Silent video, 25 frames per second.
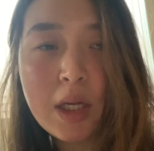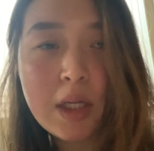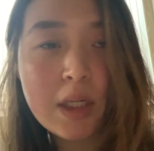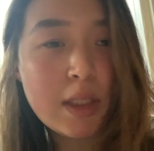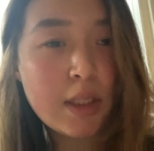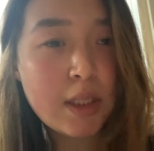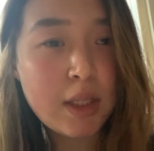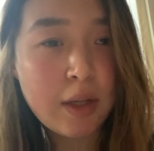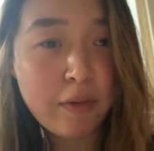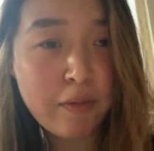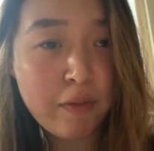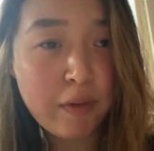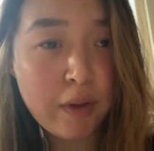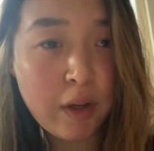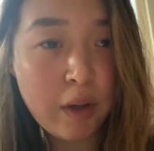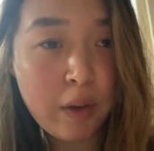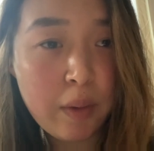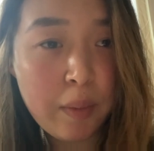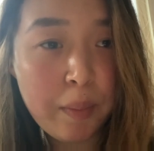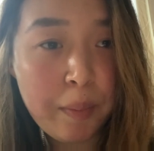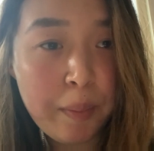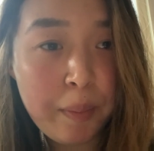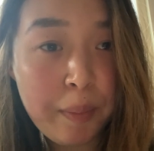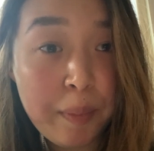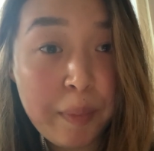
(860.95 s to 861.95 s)
to
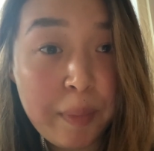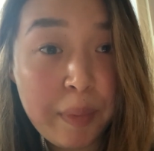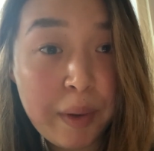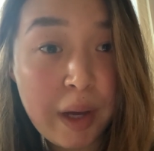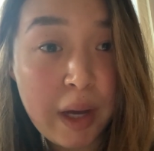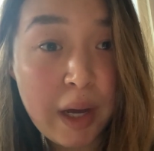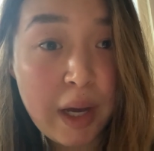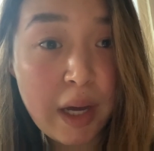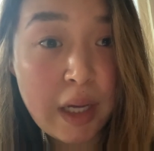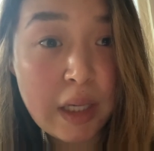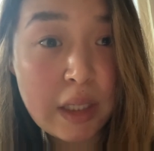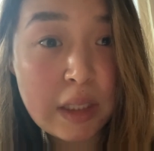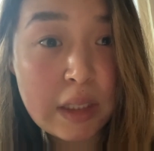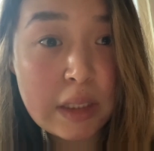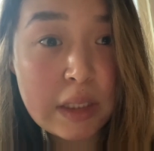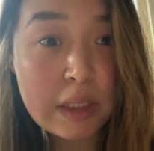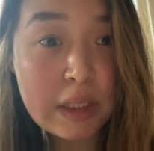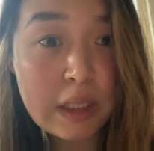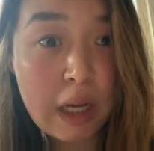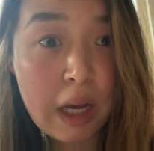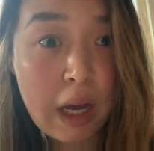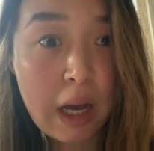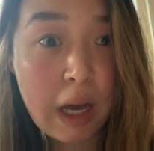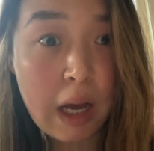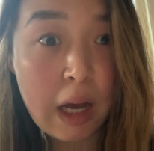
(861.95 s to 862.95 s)
film, but
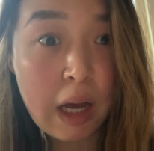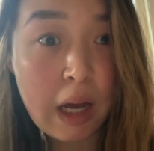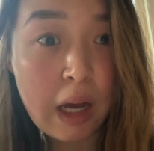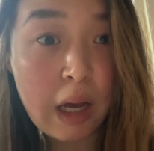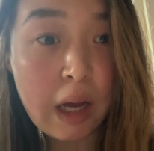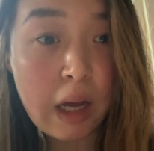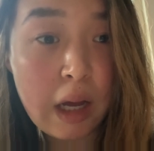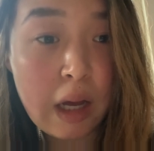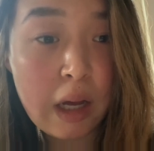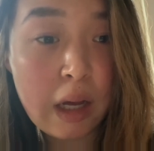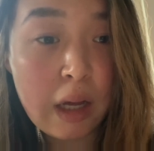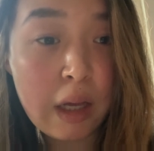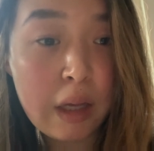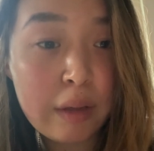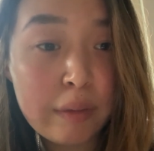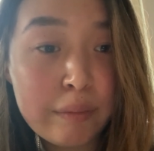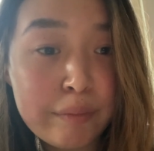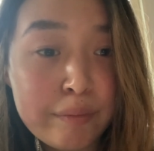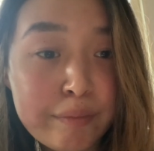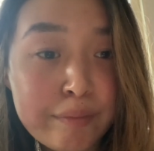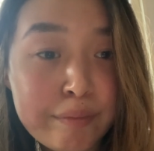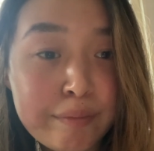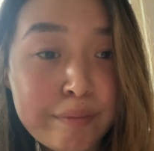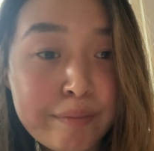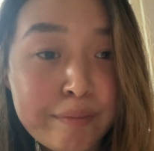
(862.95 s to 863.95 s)

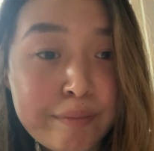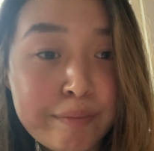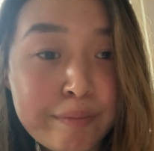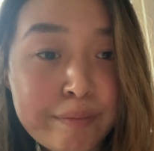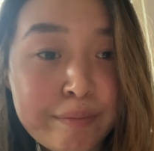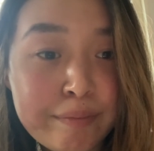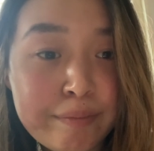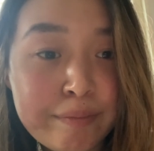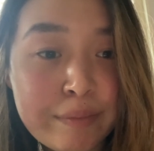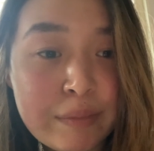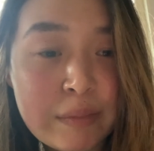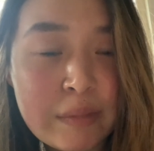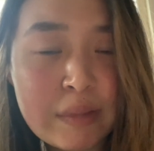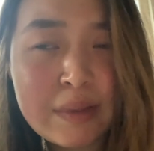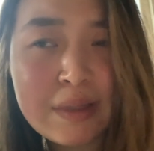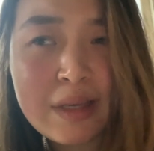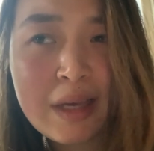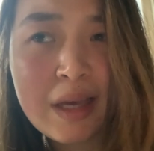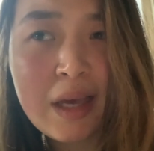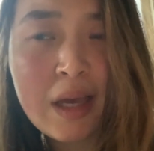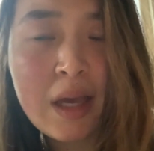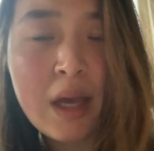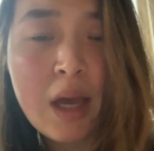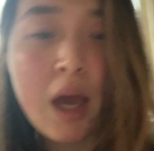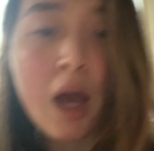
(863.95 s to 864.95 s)

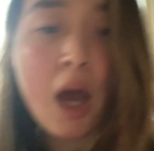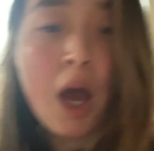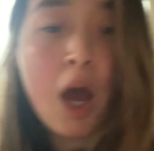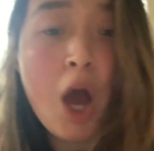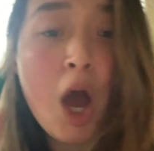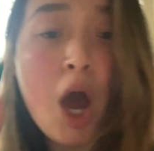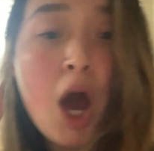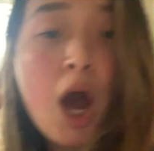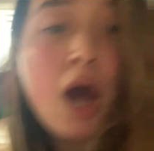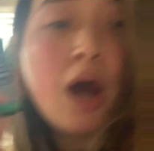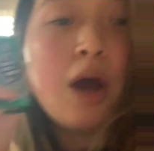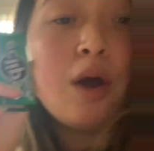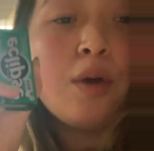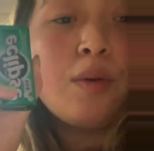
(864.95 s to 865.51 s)
oh,